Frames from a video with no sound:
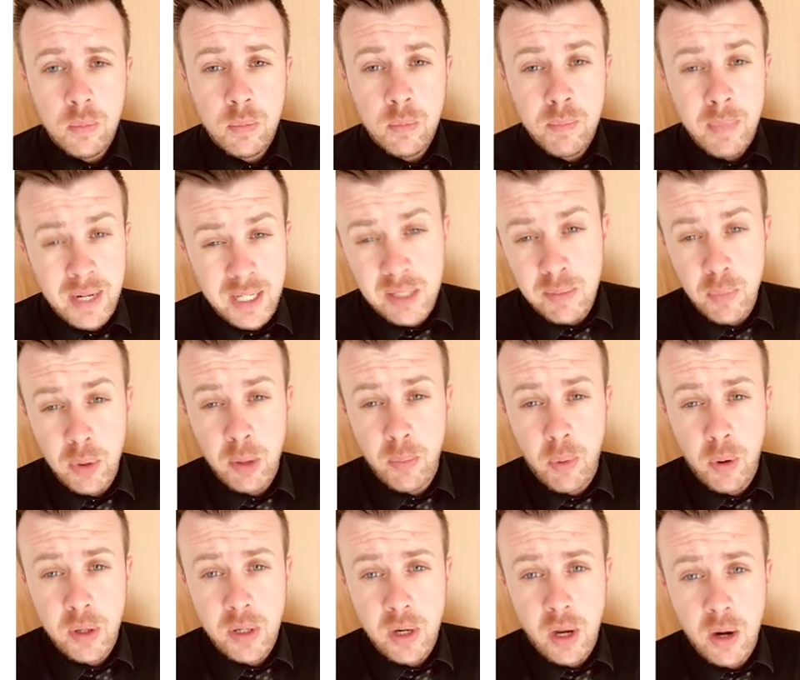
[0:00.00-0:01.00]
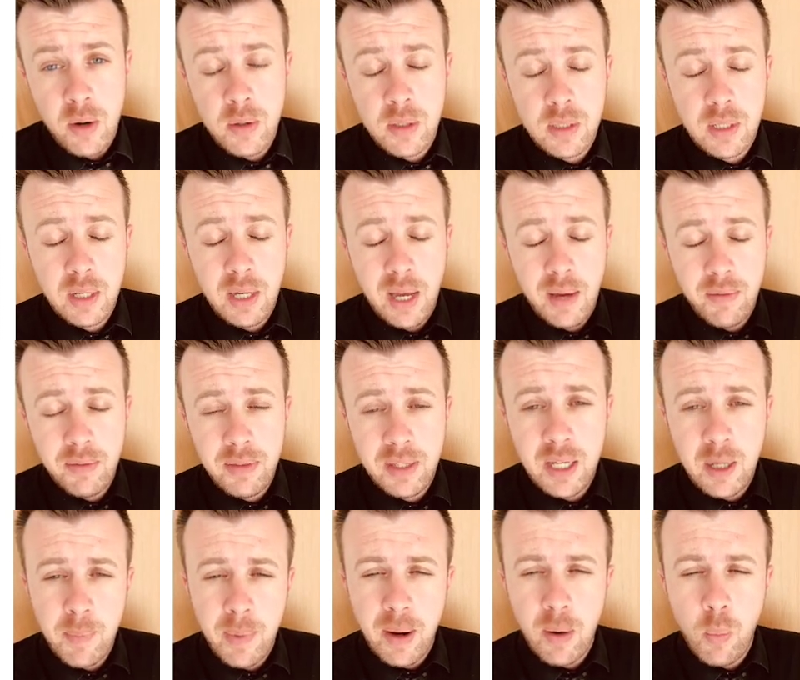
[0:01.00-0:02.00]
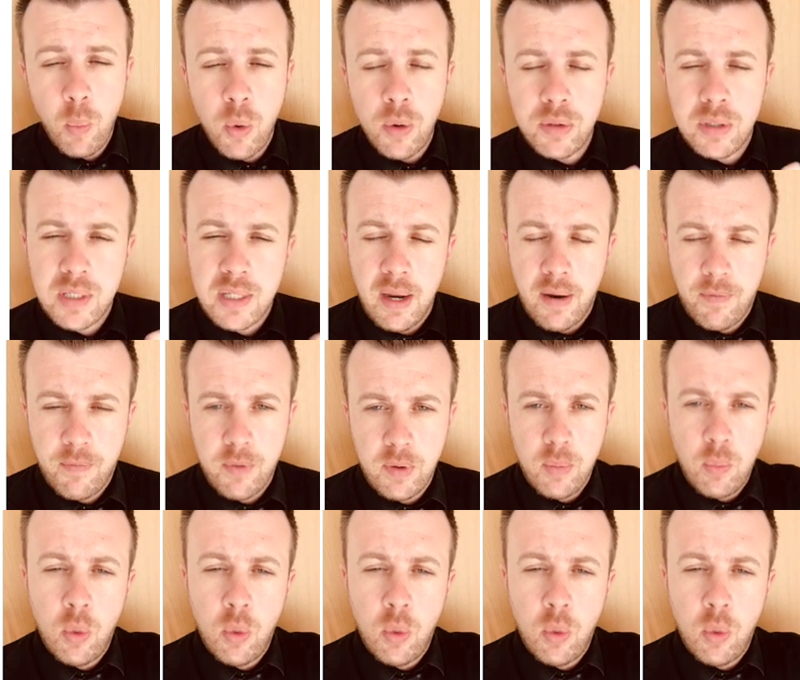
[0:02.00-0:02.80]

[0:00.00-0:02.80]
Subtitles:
Make some bullet point notes, have a think about what's different.